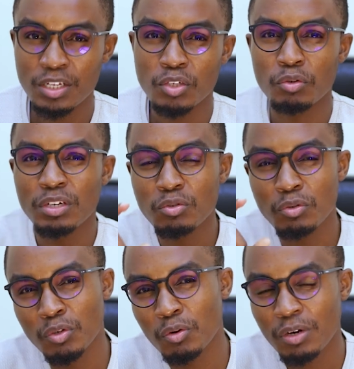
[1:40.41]
So you need to
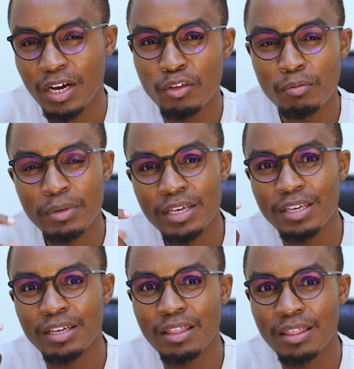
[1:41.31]
know, are you
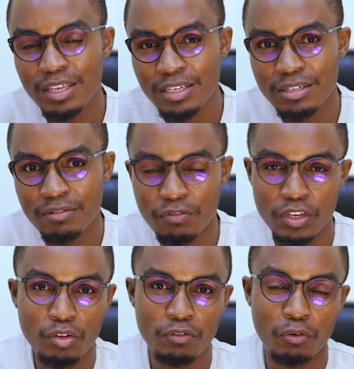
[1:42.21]
making this
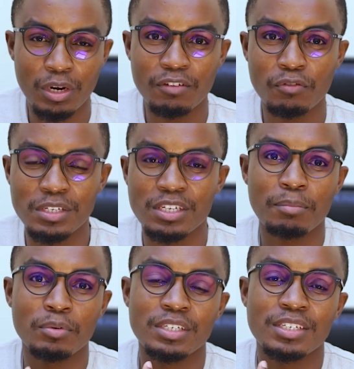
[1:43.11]
video for like, for
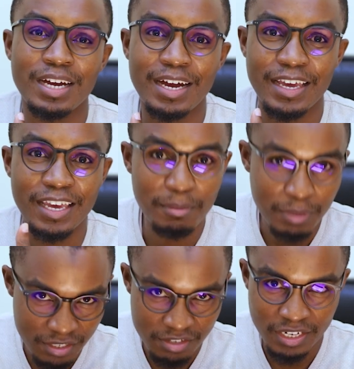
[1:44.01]
example, is it a
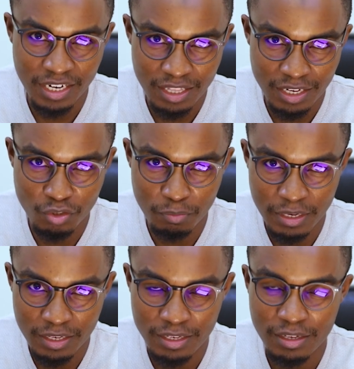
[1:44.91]
gamers trailer that you're
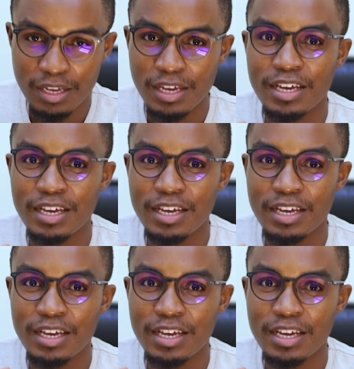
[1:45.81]
making?